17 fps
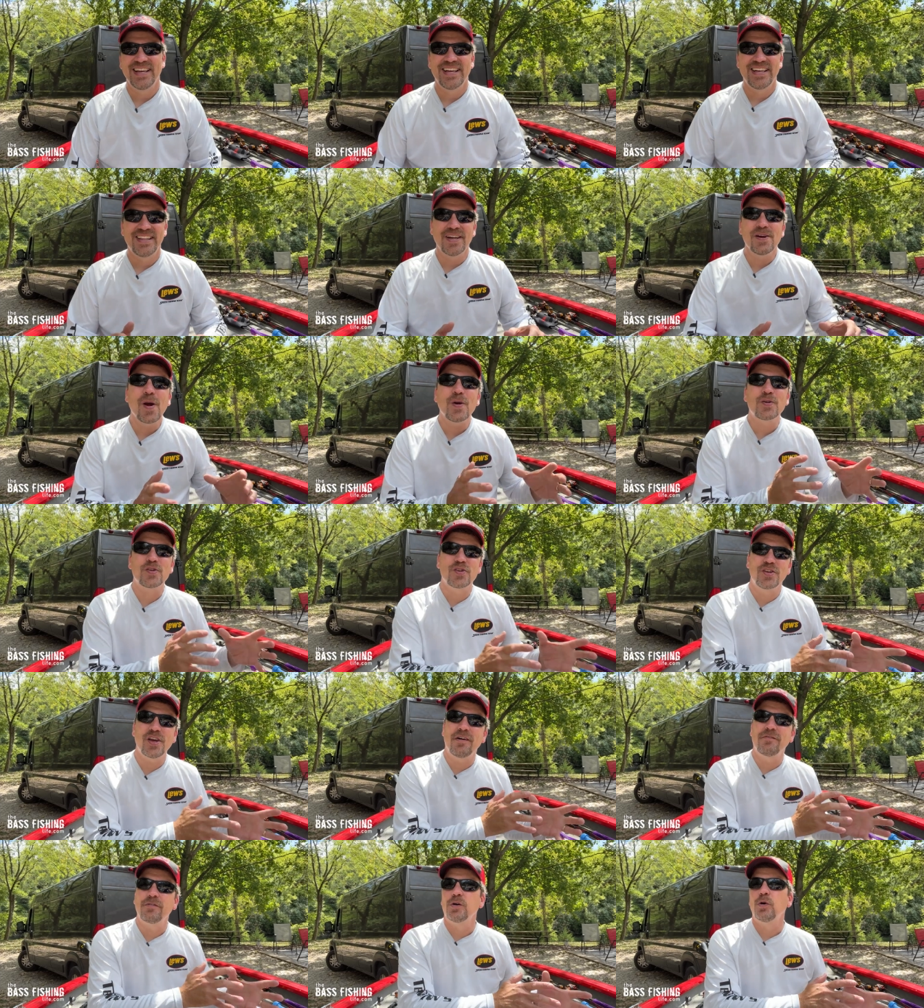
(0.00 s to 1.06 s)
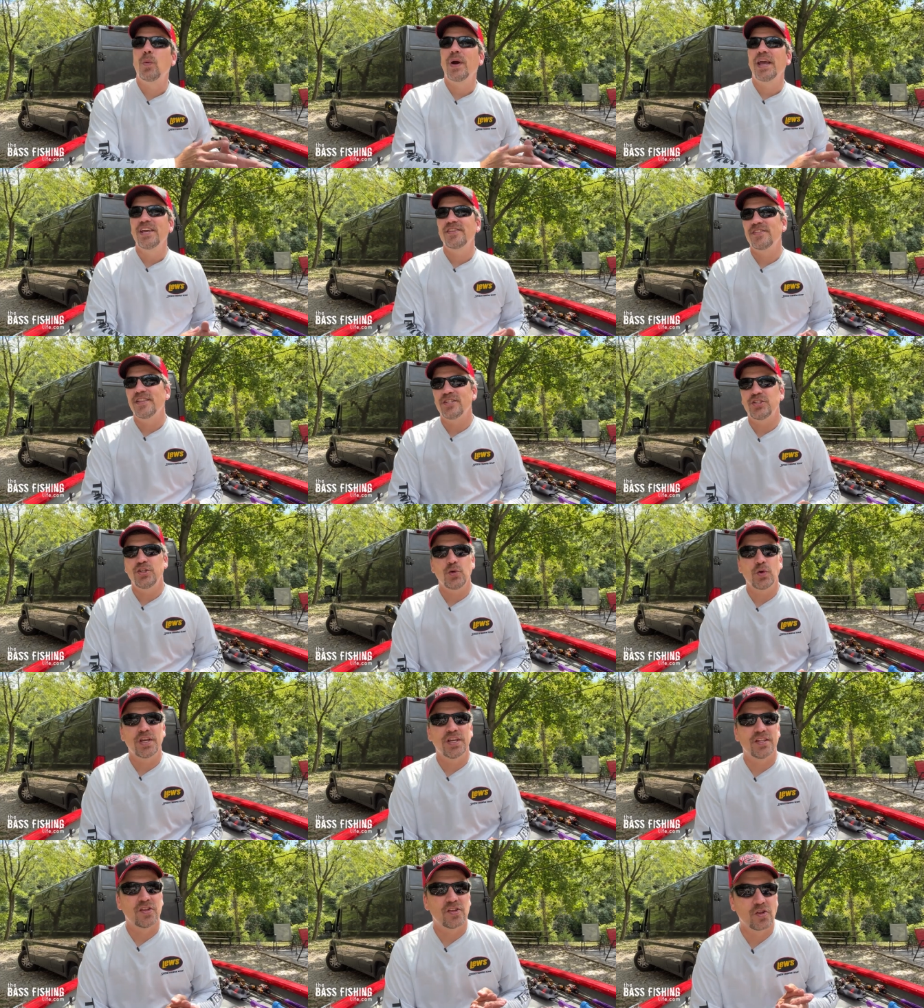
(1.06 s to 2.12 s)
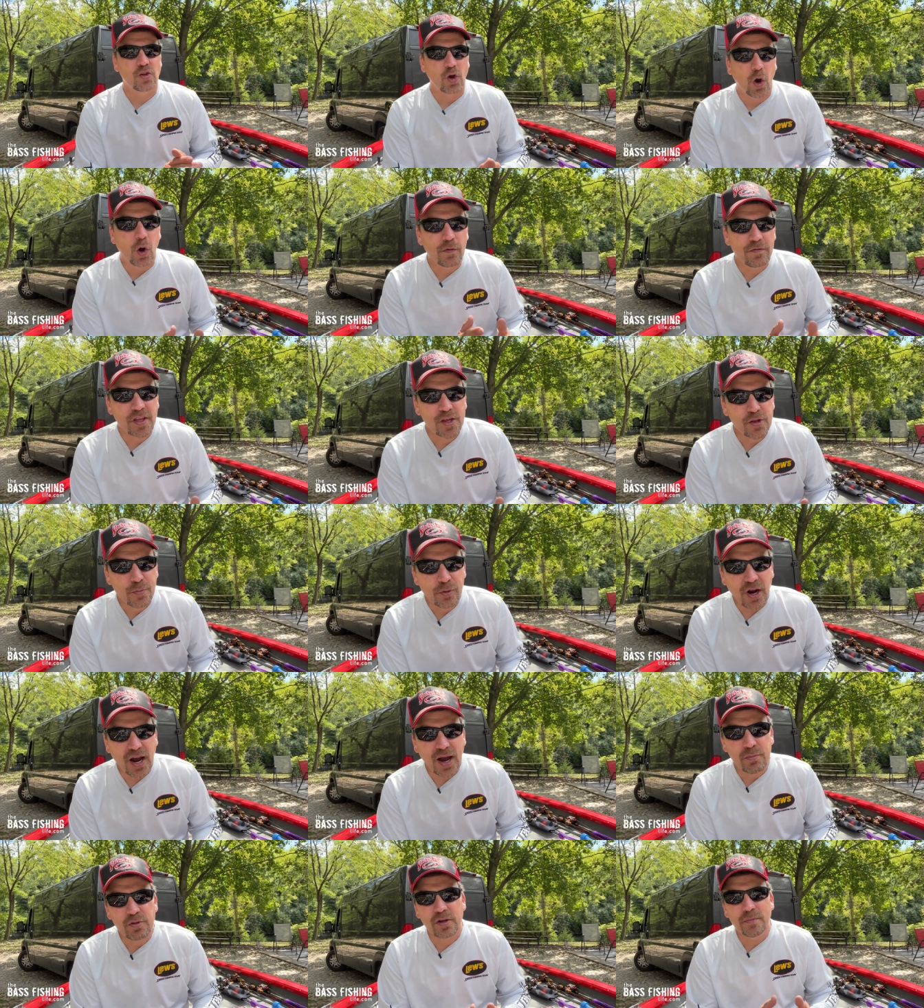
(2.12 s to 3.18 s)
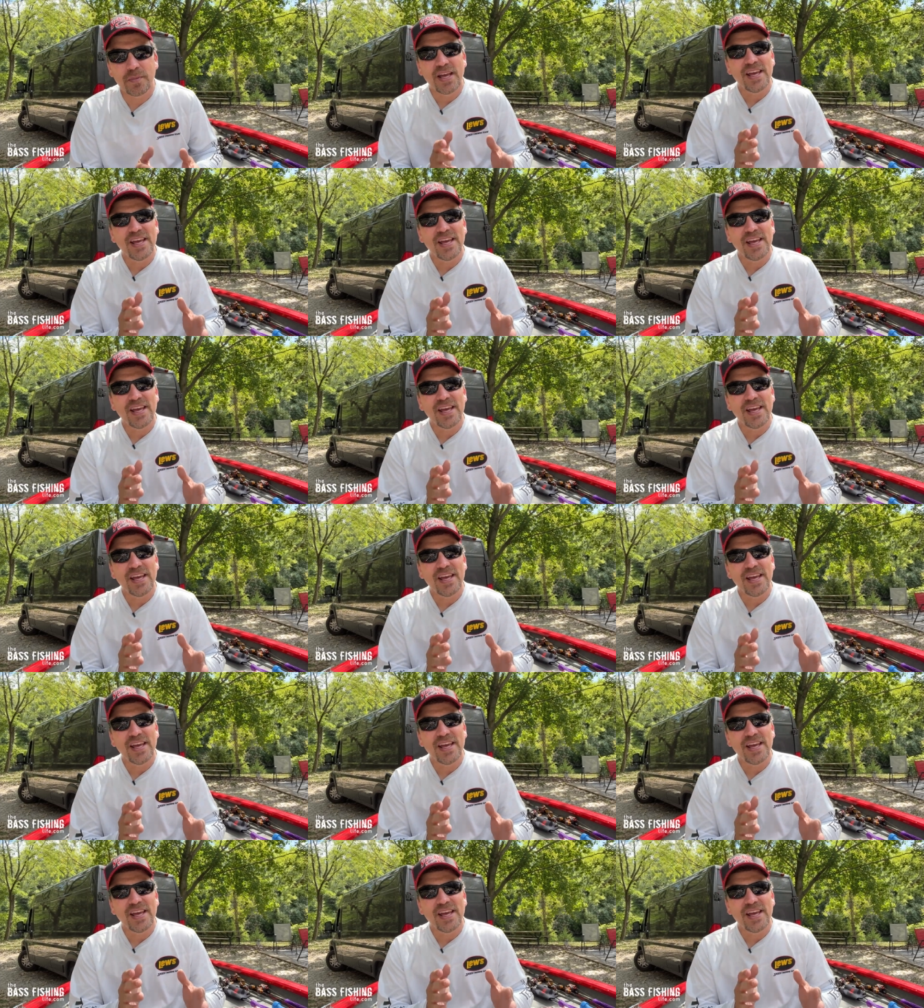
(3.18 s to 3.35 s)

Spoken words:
There are several ways that you can solve this problem